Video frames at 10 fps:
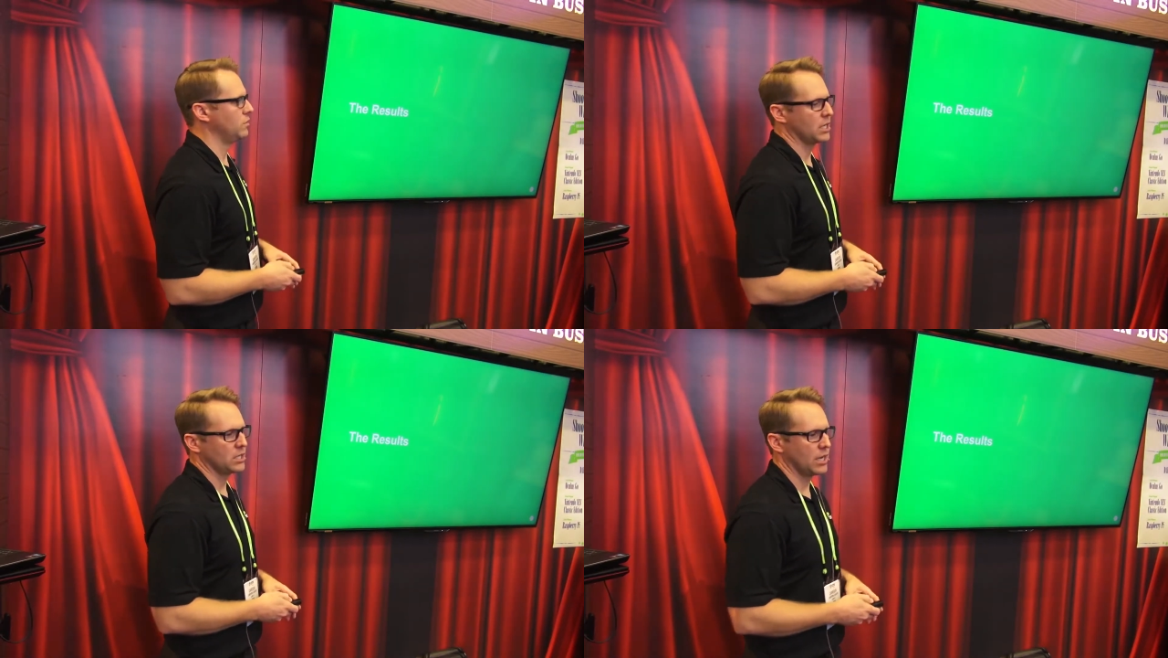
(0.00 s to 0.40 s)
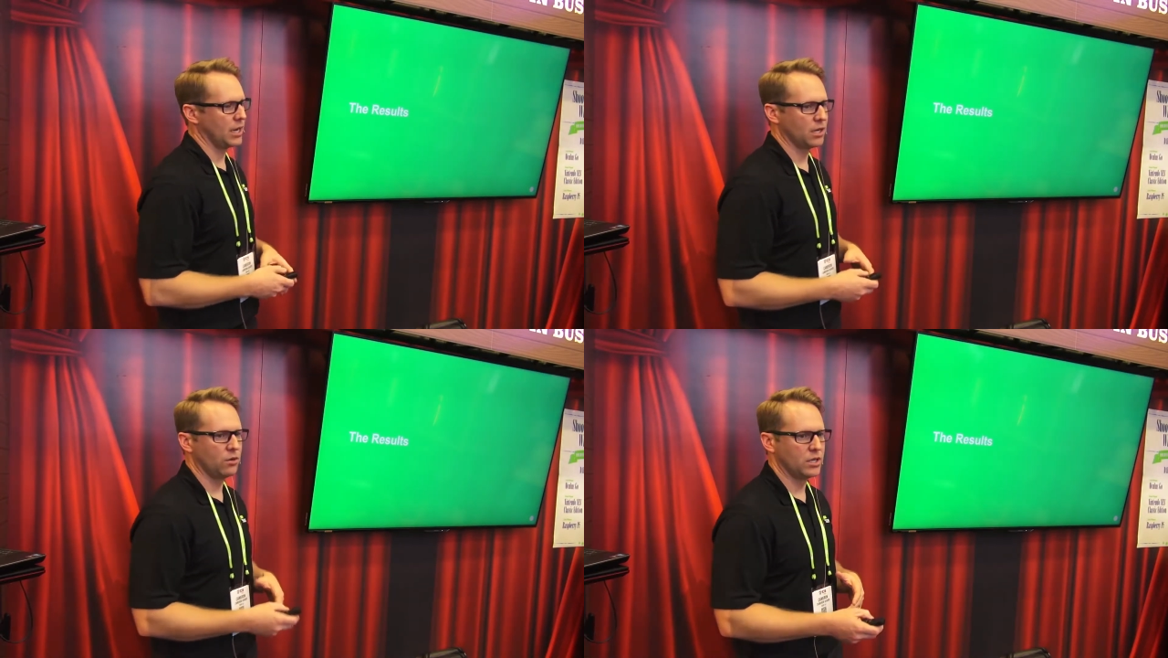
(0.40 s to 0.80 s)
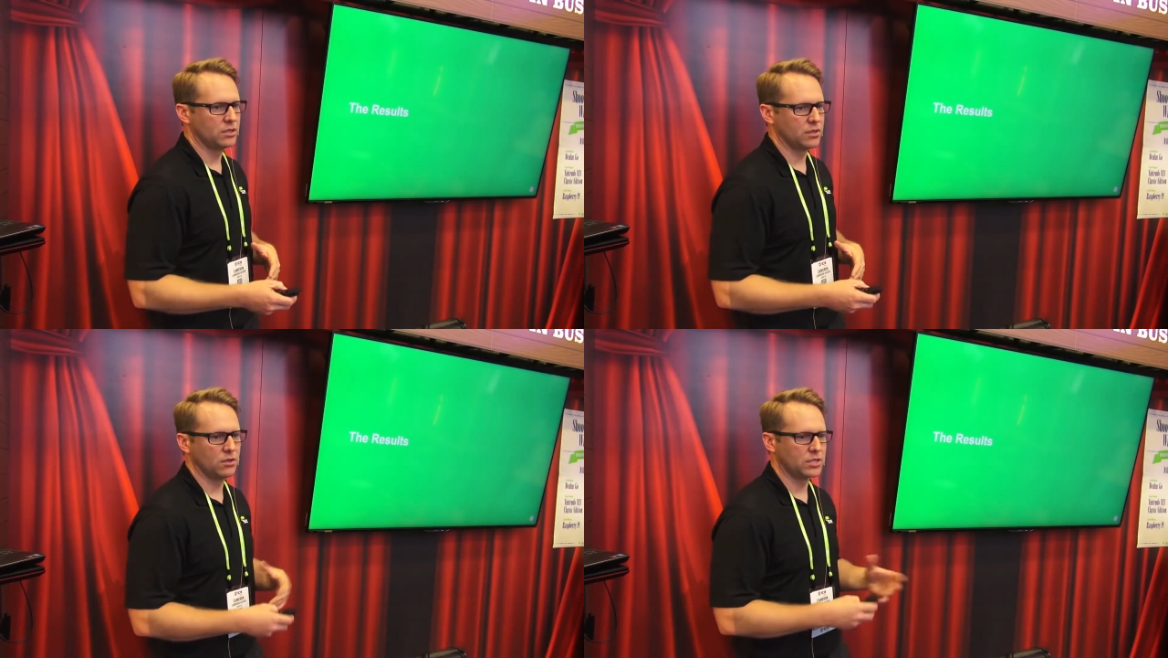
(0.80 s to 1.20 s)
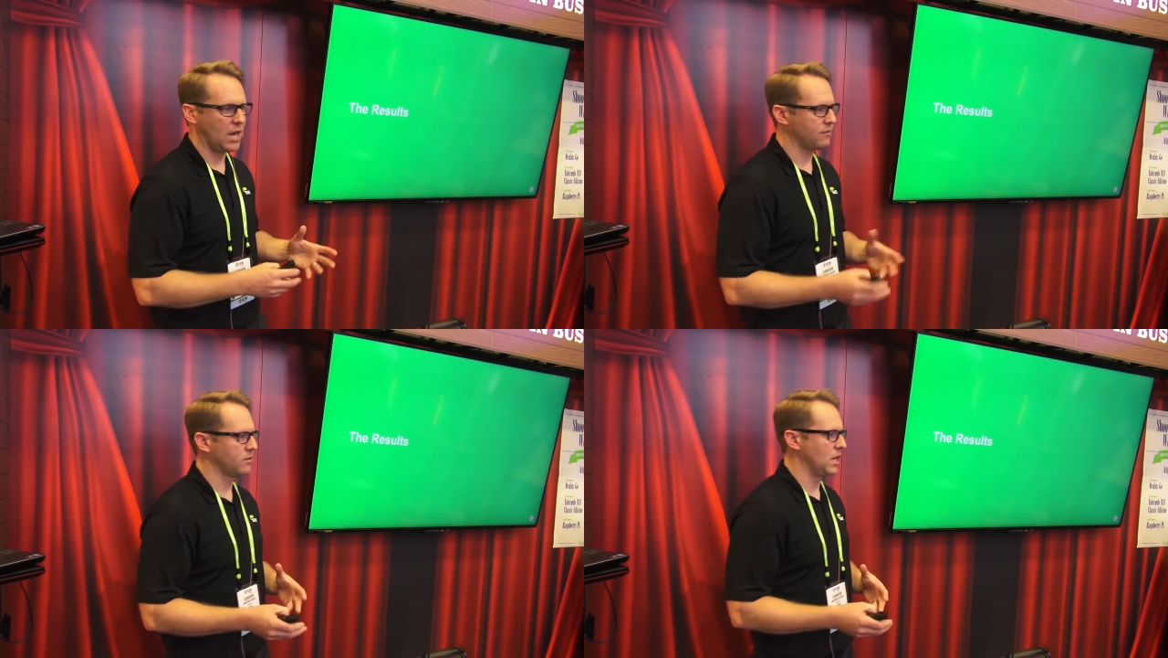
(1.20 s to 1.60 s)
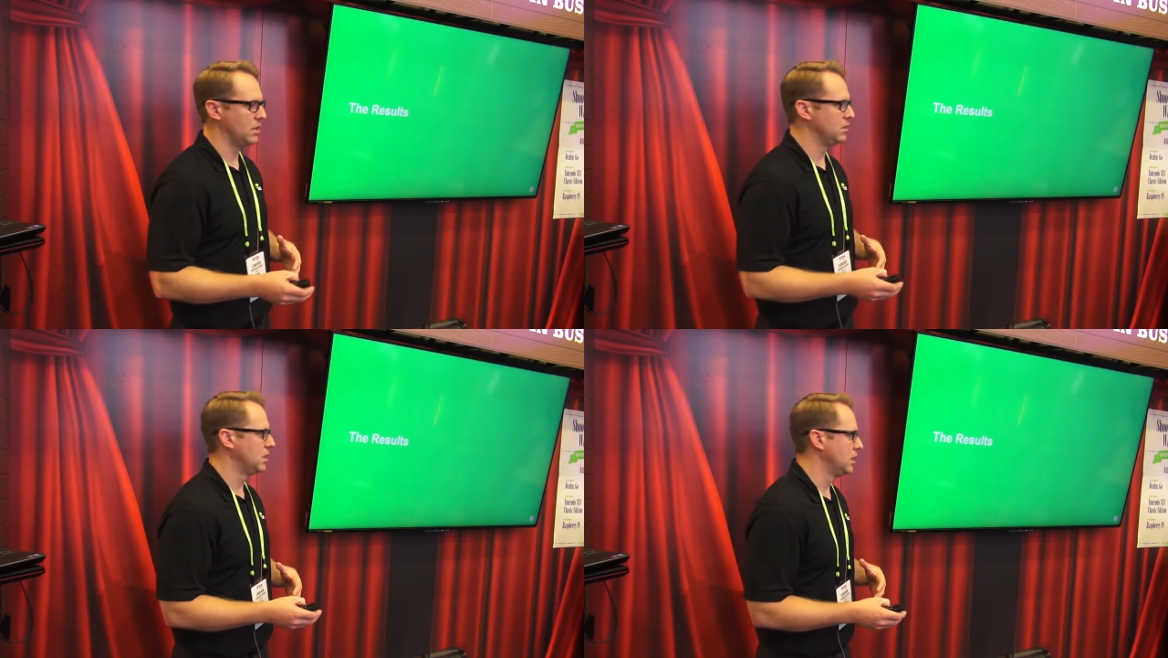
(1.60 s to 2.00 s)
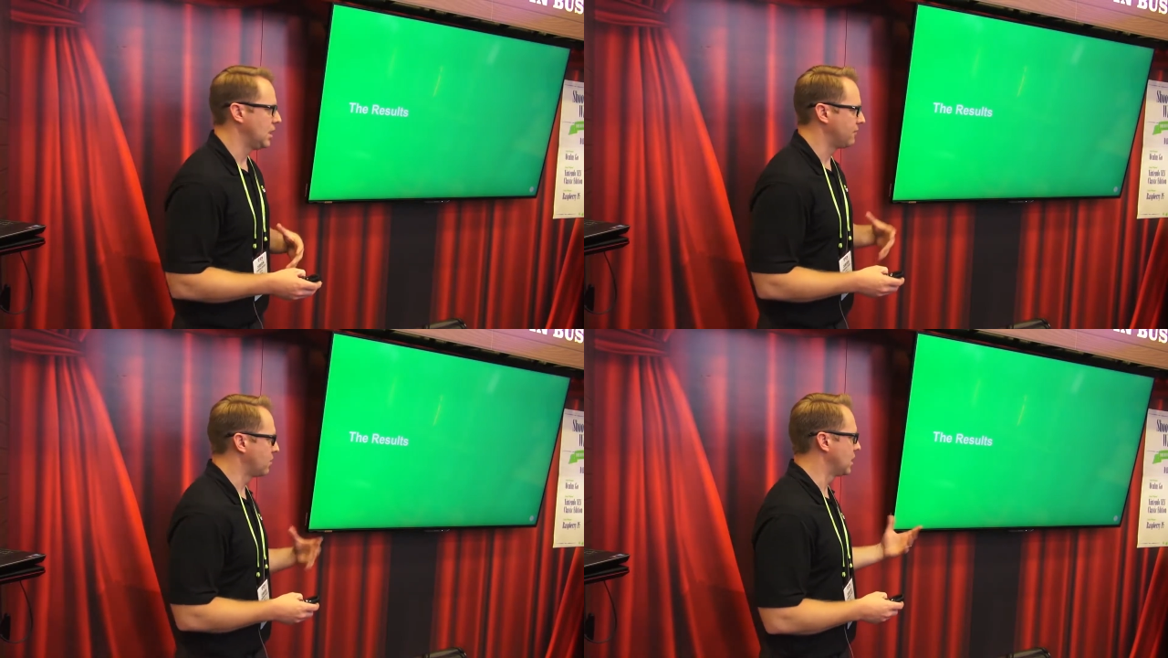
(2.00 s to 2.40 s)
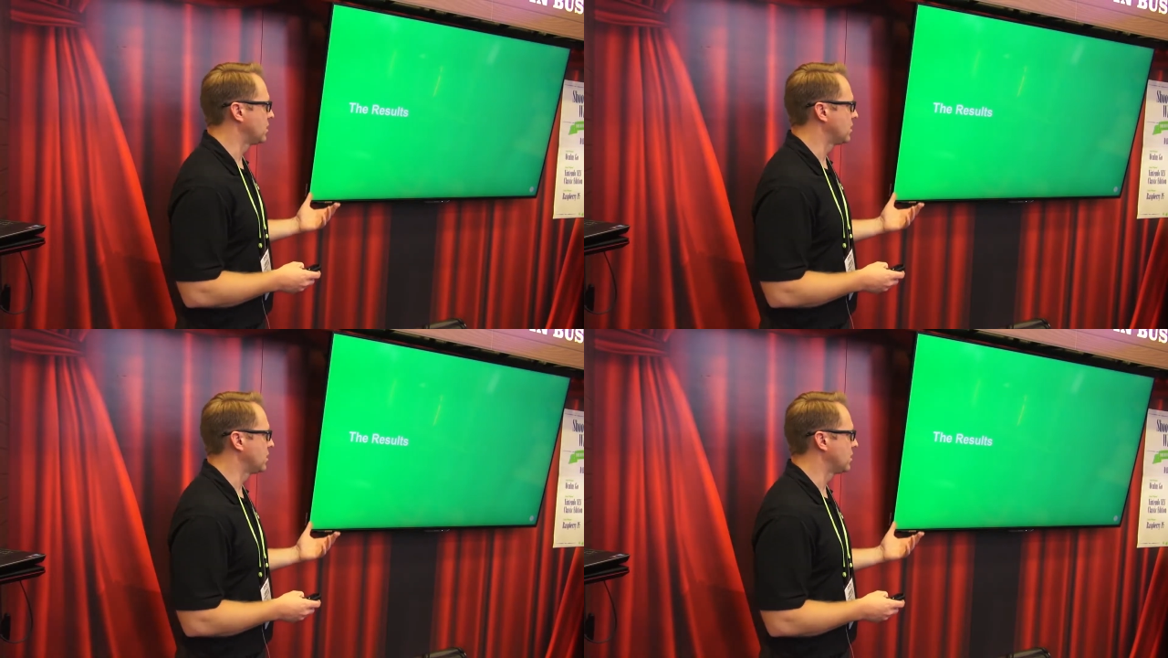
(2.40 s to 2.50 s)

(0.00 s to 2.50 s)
we can kind of go into those after I